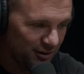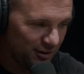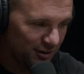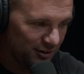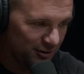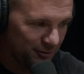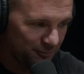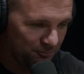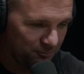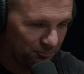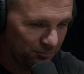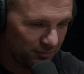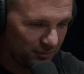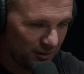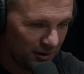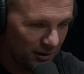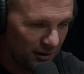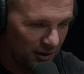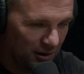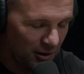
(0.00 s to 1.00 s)
Um,
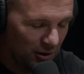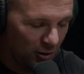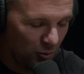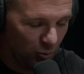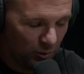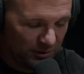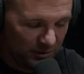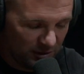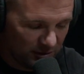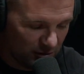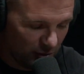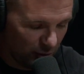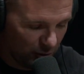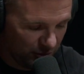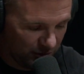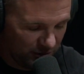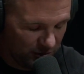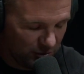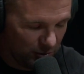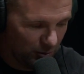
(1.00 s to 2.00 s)
with this whole
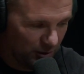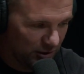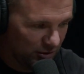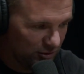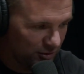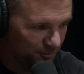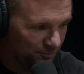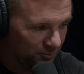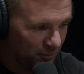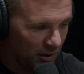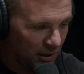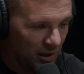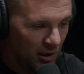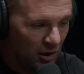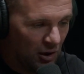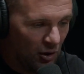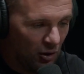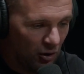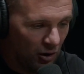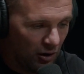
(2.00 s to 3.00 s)
situation.
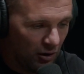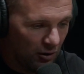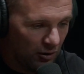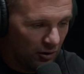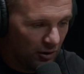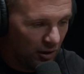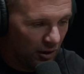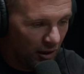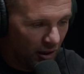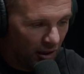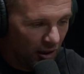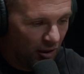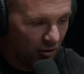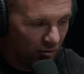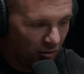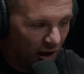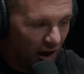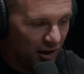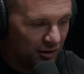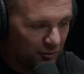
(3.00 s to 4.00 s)
A
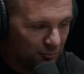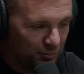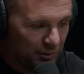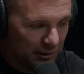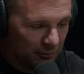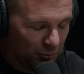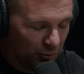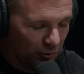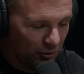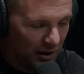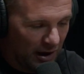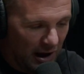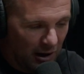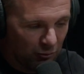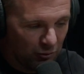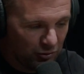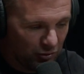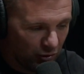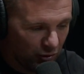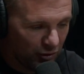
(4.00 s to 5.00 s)
lot of people, I
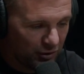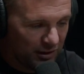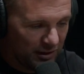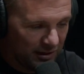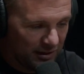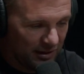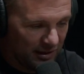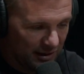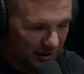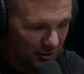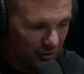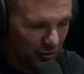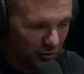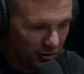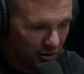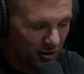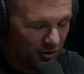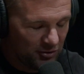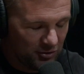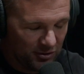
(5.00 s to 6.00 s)
was looking in our
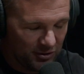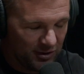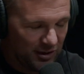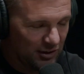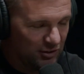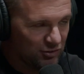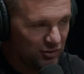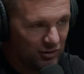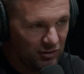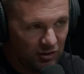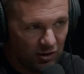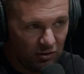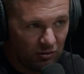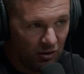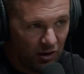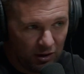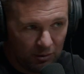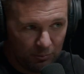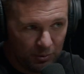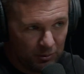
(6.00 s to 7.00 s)
congregation, a
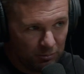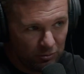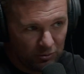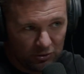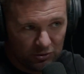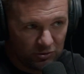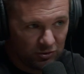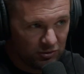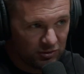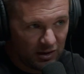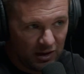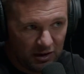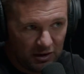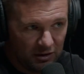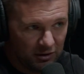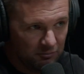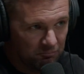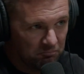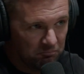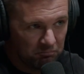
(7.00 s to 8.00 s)
lot of people are just kind
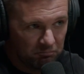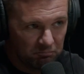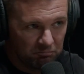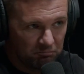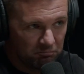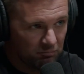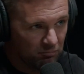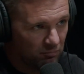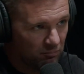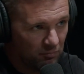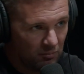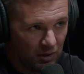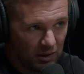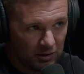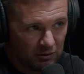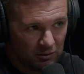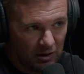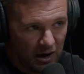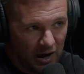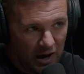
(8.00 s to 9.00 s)
of like,
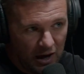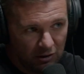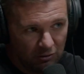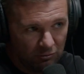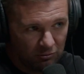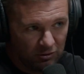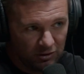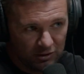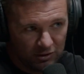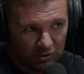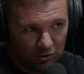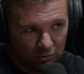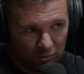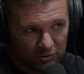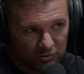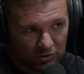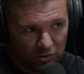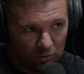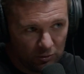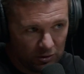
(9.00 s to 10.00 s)
I don't really know
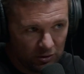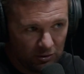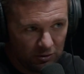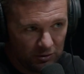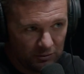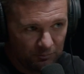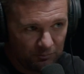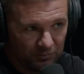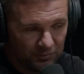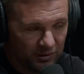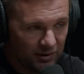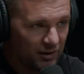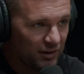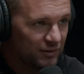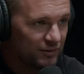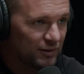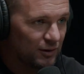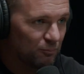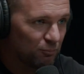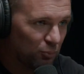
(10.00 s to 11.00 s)
what's going on
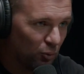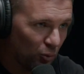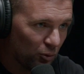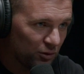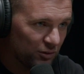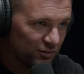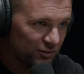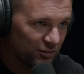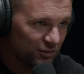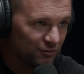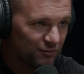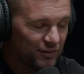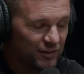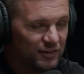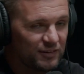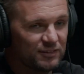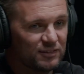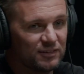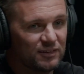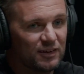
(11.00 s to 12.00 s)
and the importance of
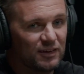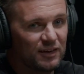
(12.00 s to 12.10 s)
this.